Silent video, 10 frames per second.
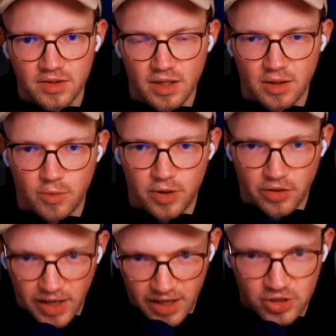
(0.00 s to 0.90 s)
where you
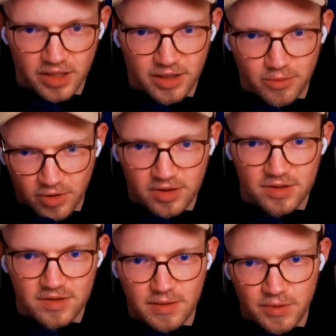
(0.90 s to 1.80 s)
actually want the
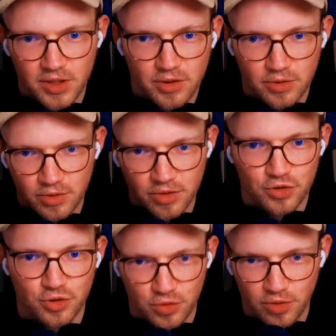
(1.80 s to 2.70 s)
CPU to
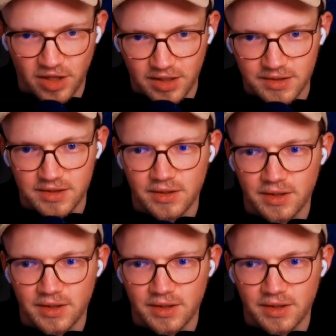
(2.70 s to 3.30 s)
do things.